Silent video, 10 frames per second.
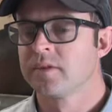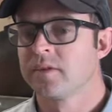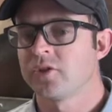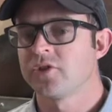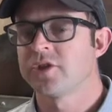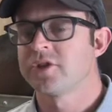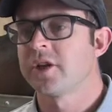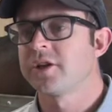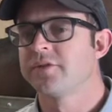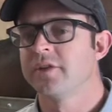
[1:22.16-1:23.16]
Yeah, she is a
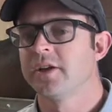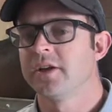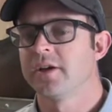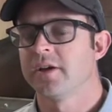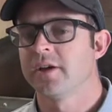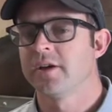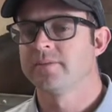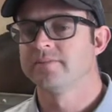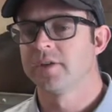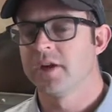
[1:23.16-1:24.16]
nice filly.
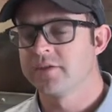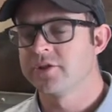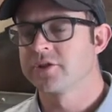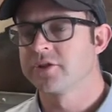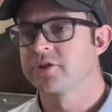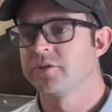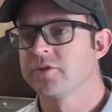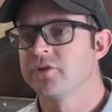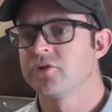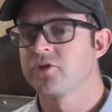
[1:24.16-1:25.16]
1160 is going to be
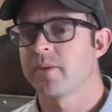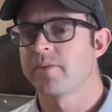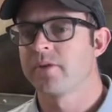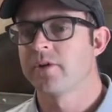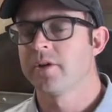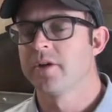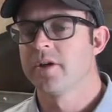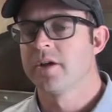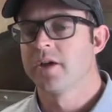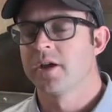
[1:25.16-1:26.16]
too sharp for her,
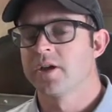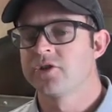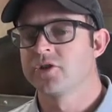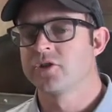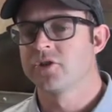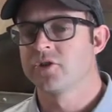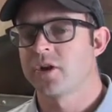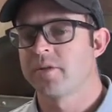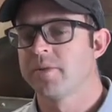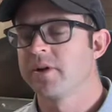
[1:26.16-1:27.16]
and she's
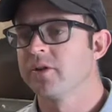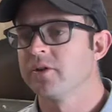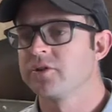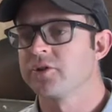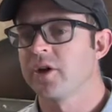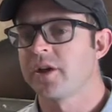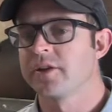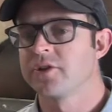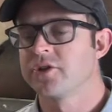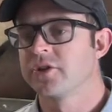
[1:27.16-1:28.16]
quite a big girl, so I
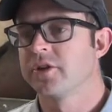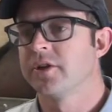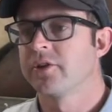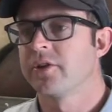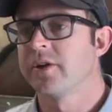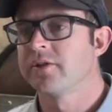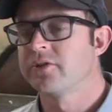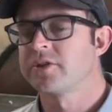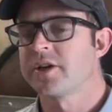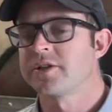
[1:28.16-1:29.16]
think she's going to need a run to
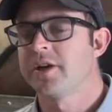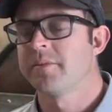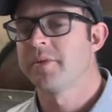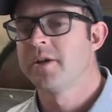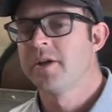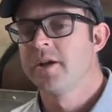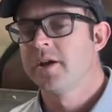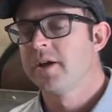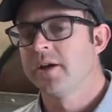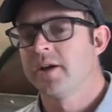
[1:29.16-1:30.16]
tighten up.
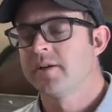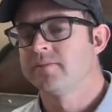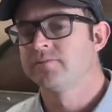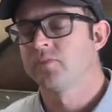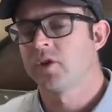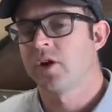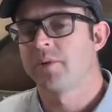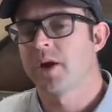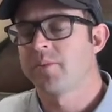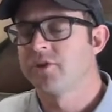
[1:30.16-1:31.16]
And I'll
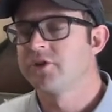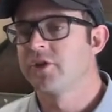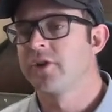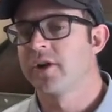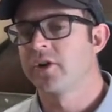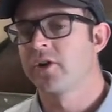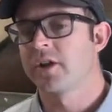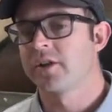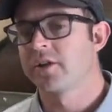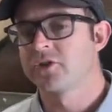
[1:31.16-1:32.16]
be happy to see her running on. I
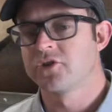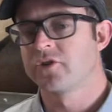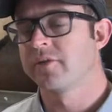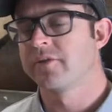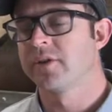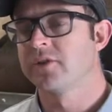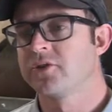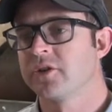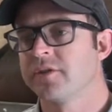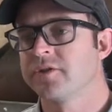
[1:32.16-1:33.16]
think it's a strong field,
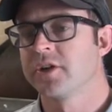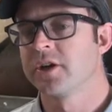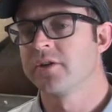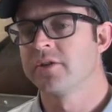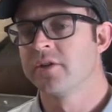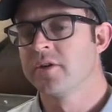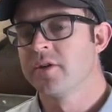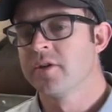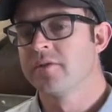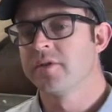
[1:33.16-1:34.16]
so if she can
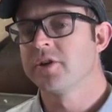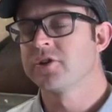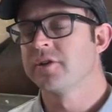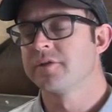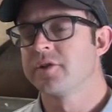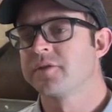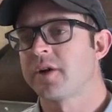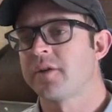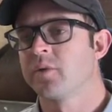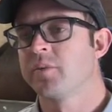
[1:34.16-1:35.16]
finish in the first
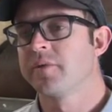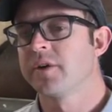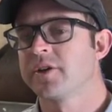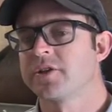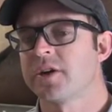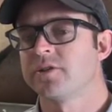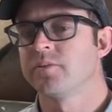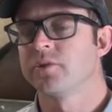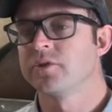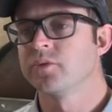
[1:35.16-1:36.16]
5, we'll be very
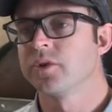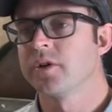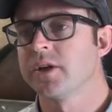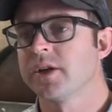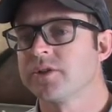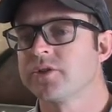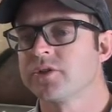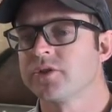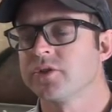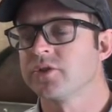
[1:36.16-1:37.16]
excited because we know that
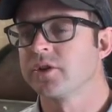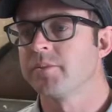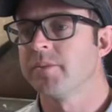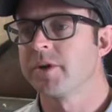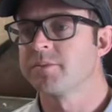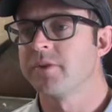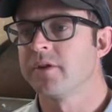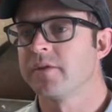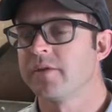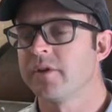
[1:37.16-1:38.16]
she's going to be much better
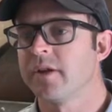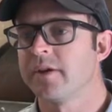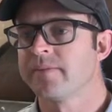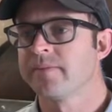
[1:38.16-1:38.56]
over further.